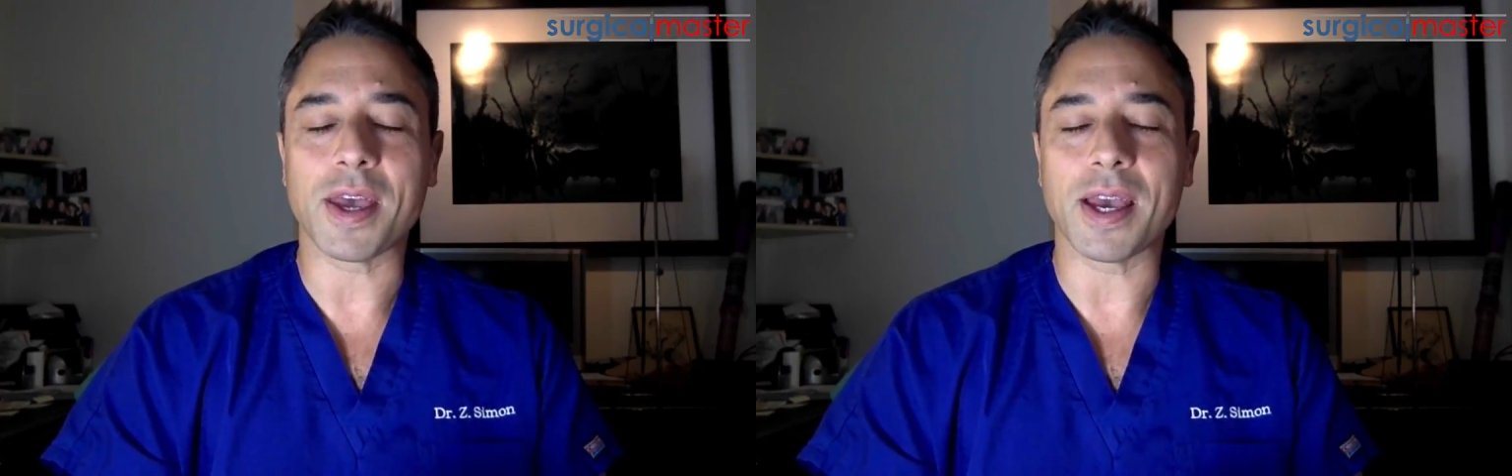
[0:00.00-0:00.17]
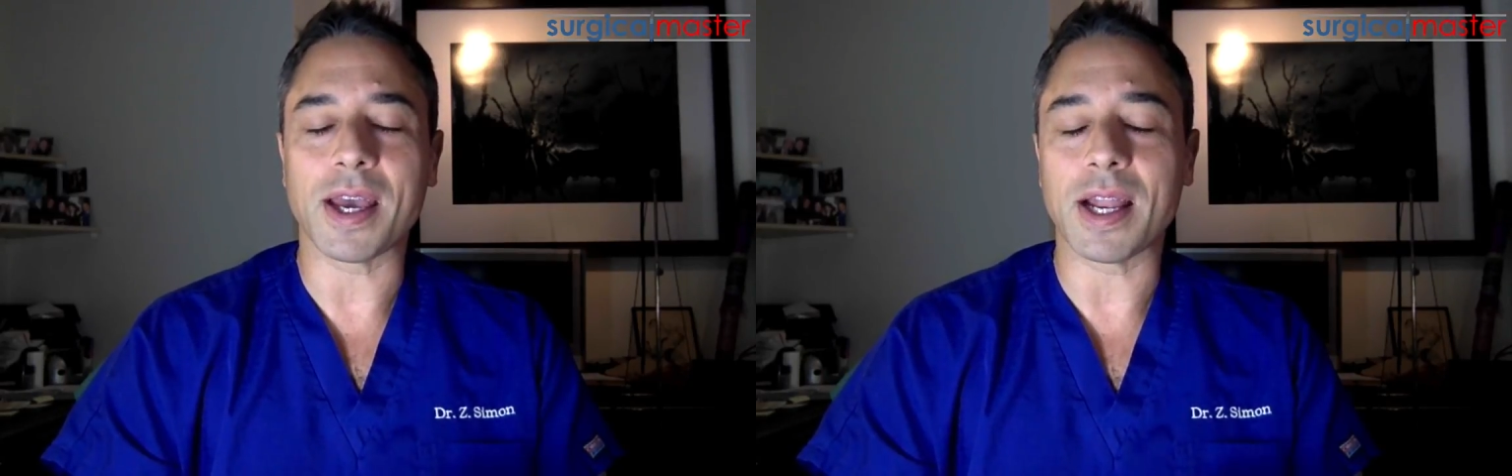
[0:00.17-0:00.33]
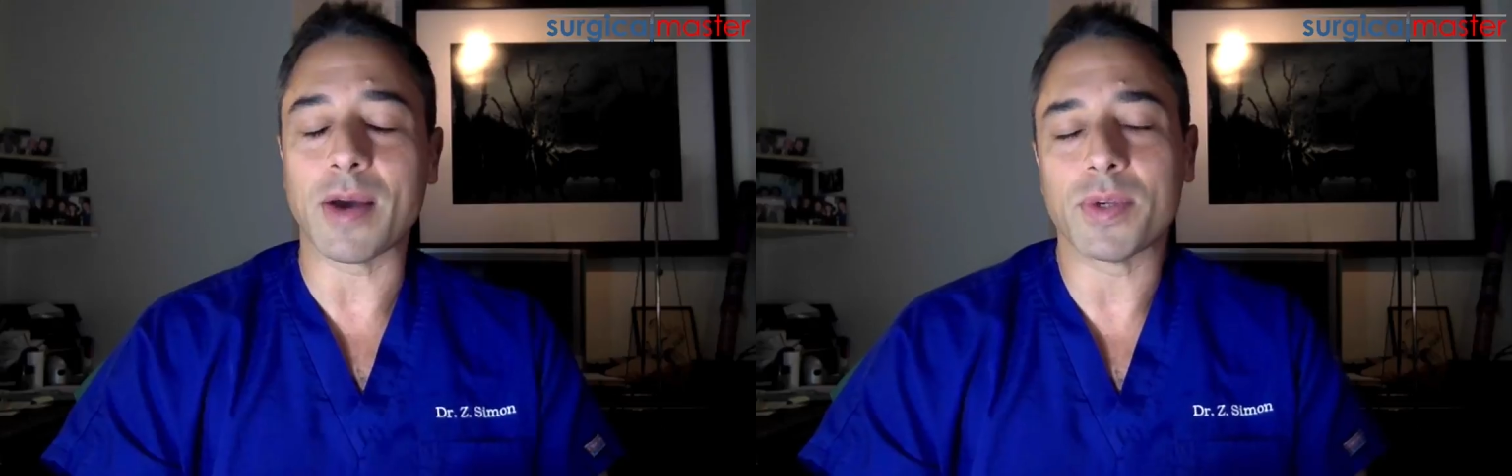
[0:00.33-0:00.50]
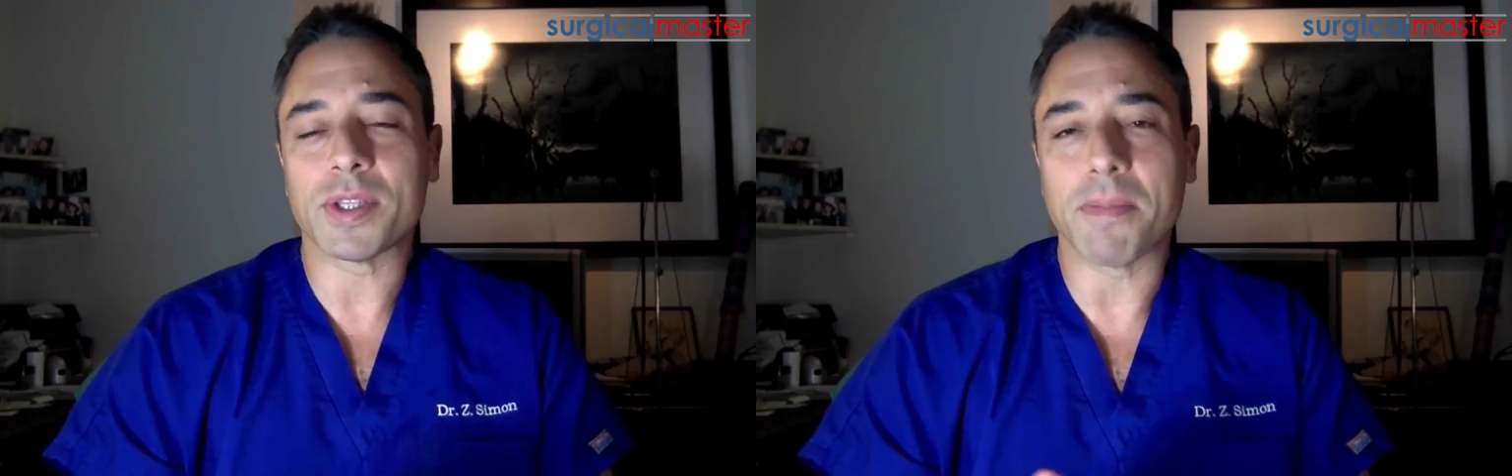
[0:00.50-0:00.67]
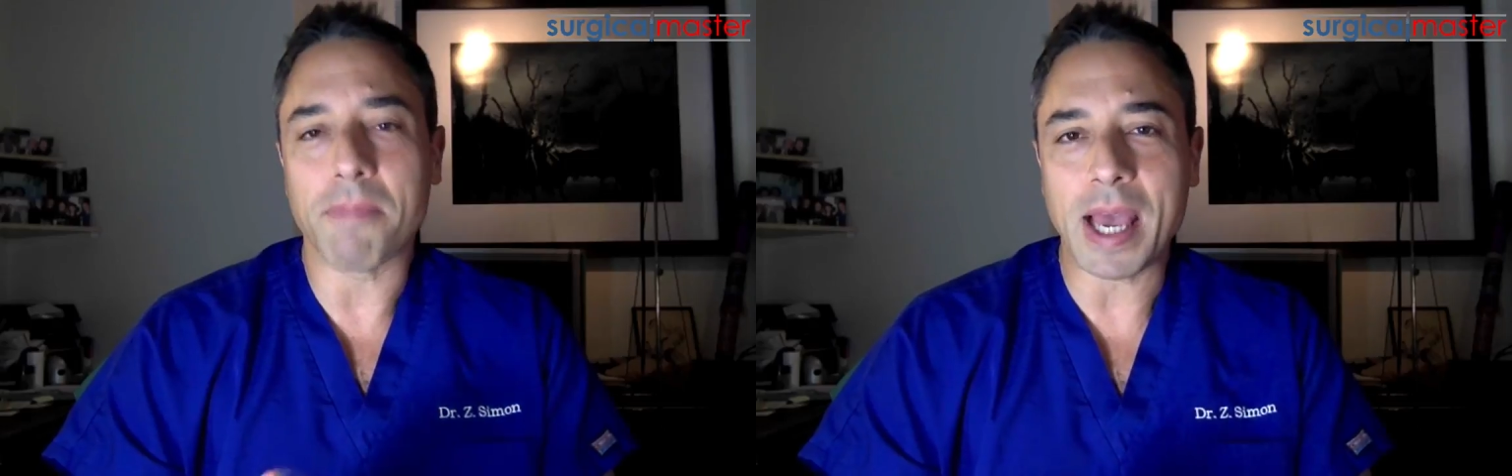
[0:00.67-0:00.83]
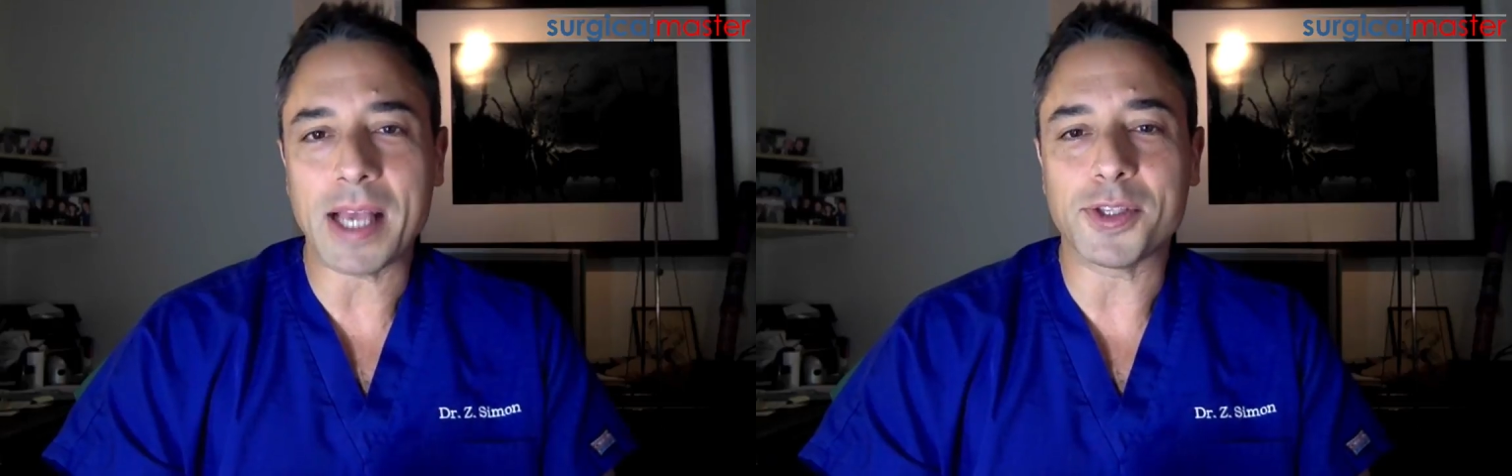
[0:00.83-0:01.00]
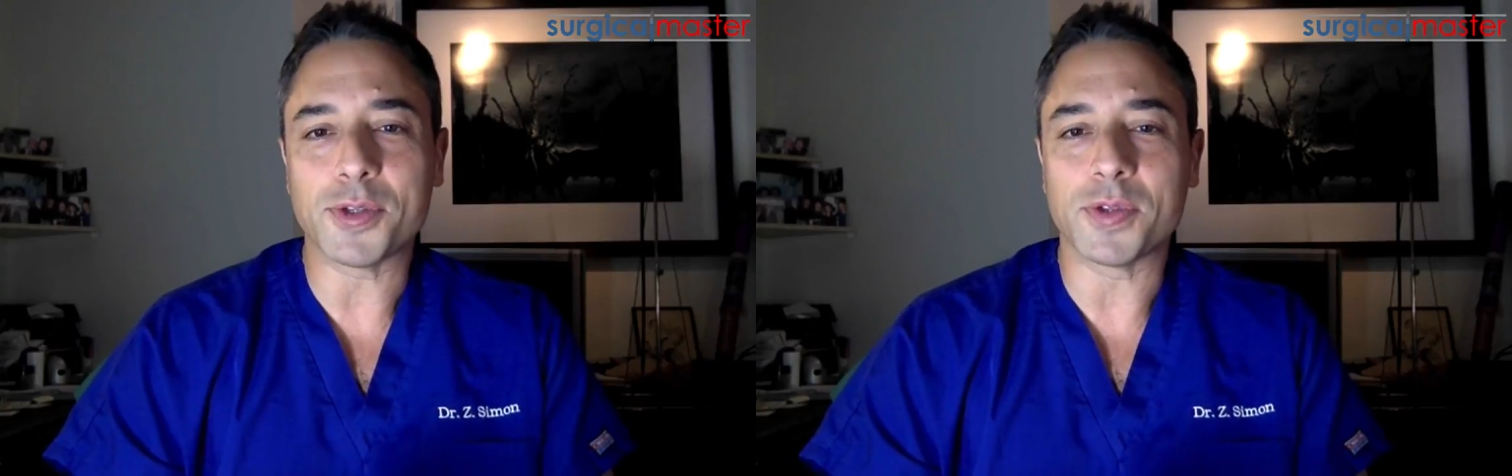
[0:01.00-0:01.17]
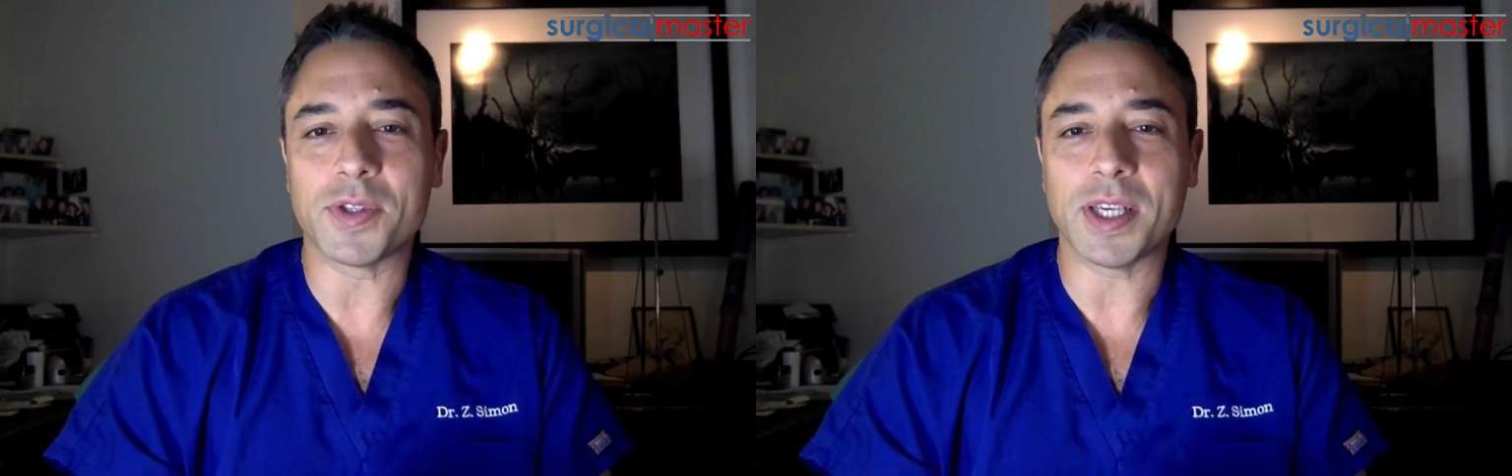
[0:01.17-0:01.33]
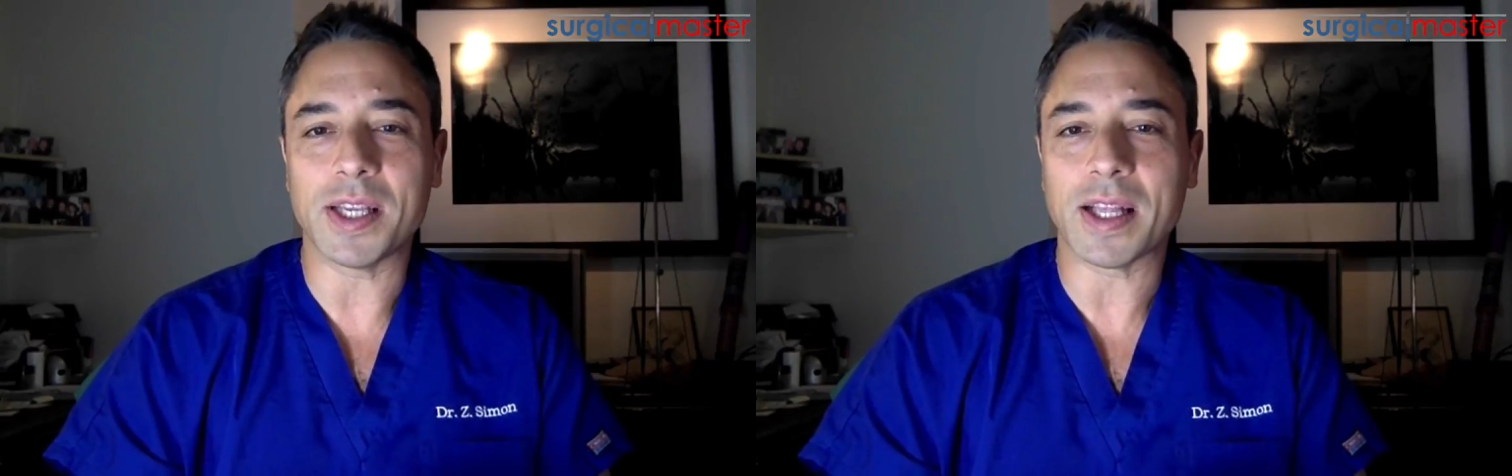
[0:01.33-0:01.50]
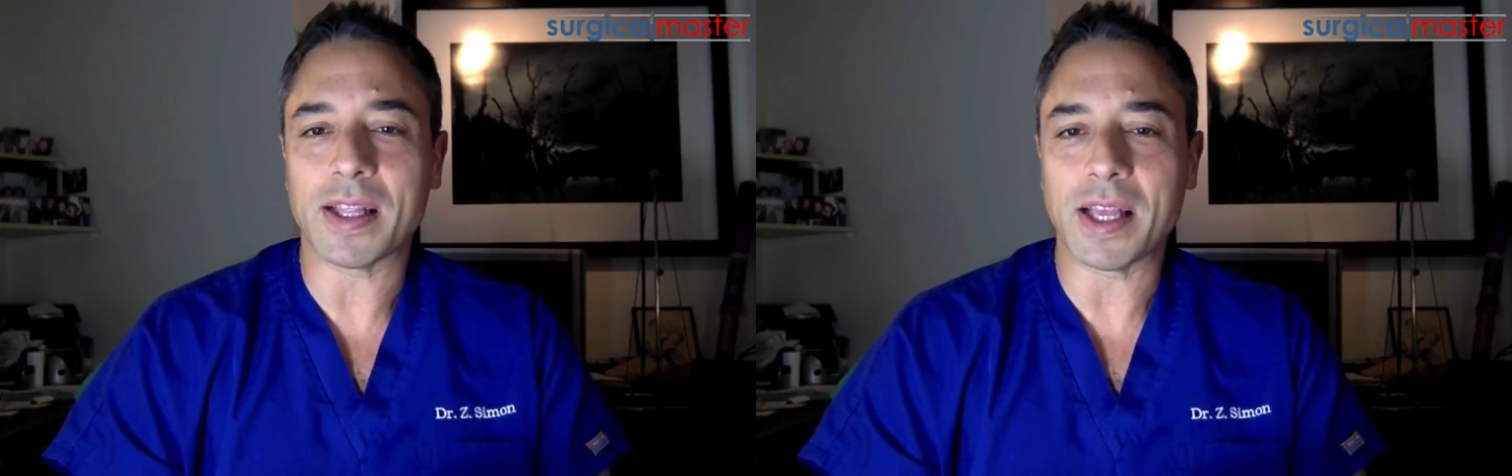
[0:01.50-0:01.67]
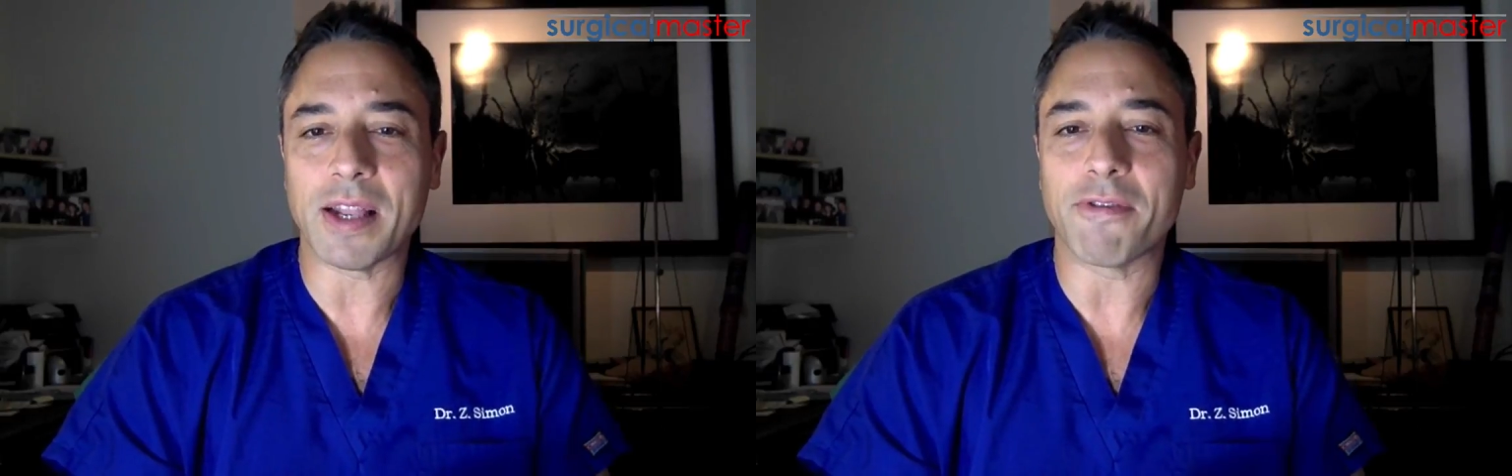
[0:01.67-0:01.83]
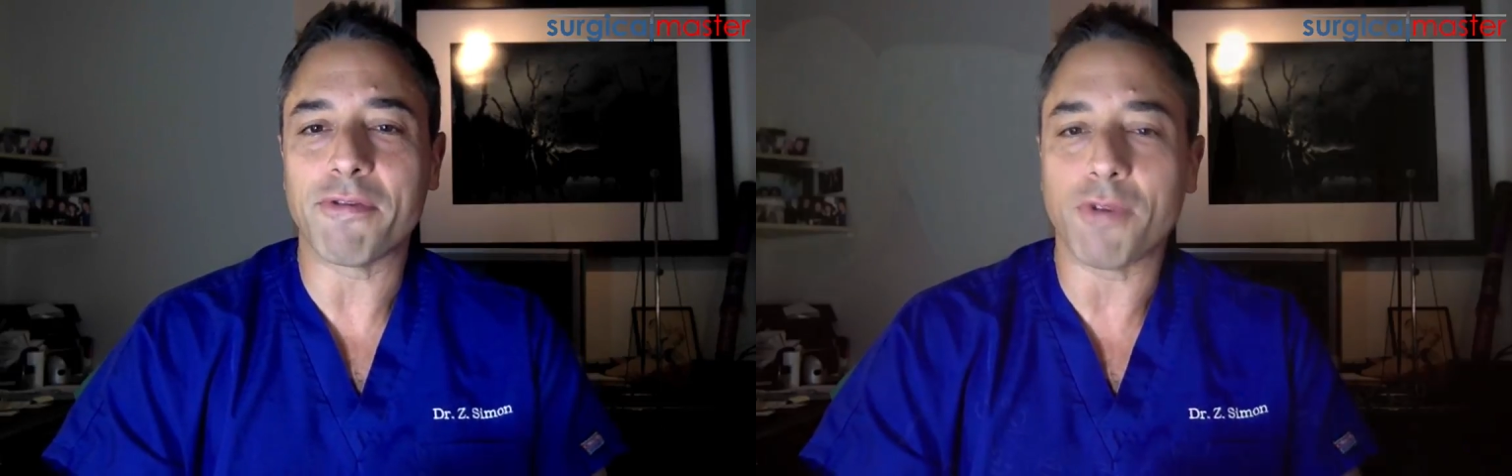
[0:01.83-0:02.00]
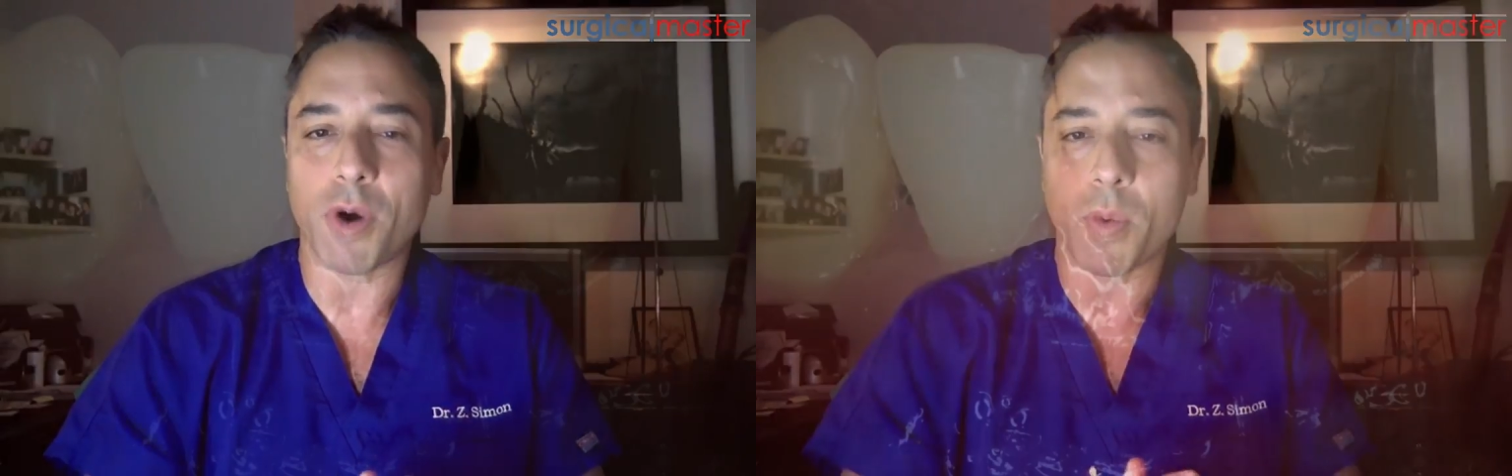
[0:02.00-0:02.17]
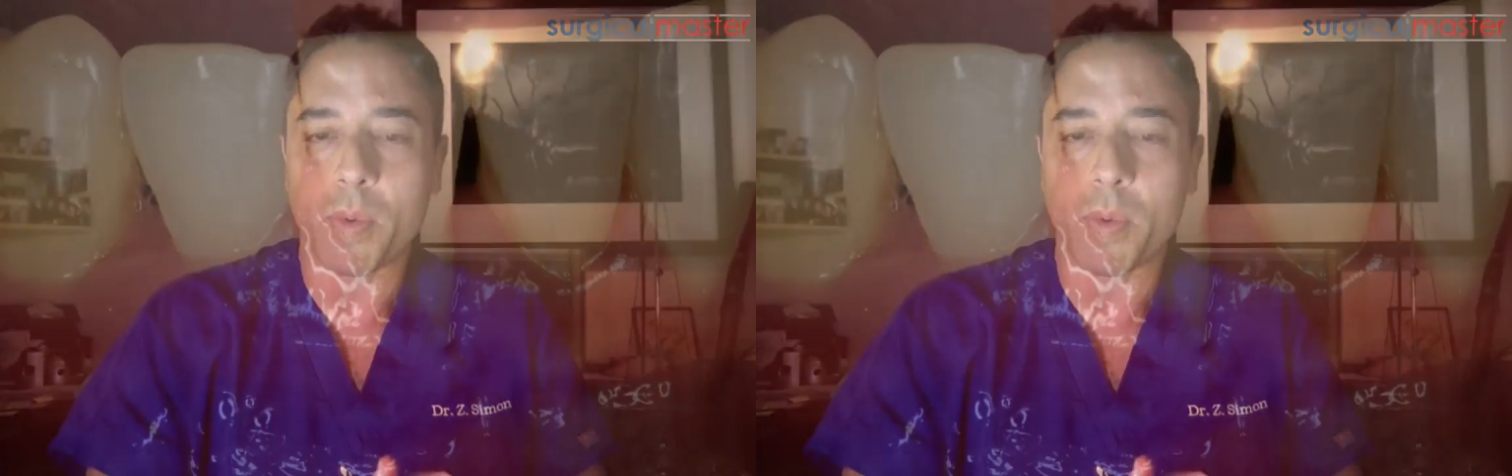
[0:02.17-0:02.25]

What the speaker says: and I was amazed to see that in 4